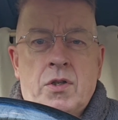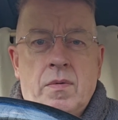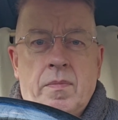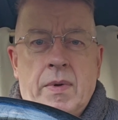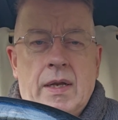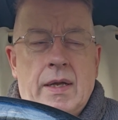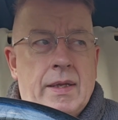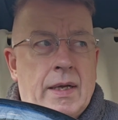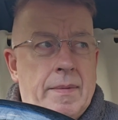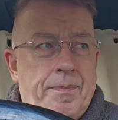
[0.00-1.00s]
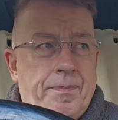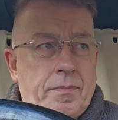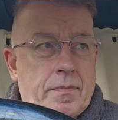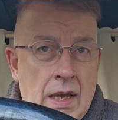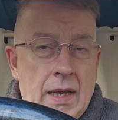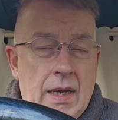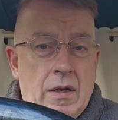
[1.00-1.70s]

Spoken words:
shouldn't be like that. it